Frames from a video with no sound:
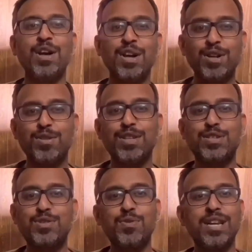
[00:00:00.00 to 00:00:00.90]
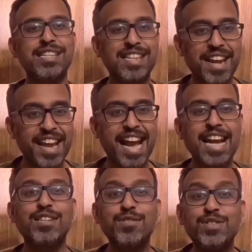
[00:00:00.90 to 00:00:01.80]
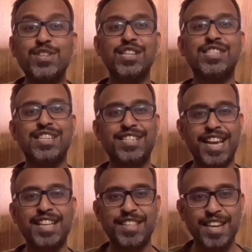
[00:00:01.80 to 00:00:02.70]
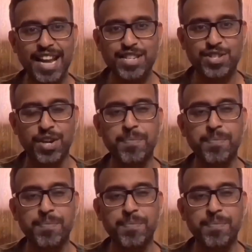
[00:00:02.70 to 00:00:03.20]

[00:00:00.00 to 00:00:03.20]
to the students, and I had to just take the lecture.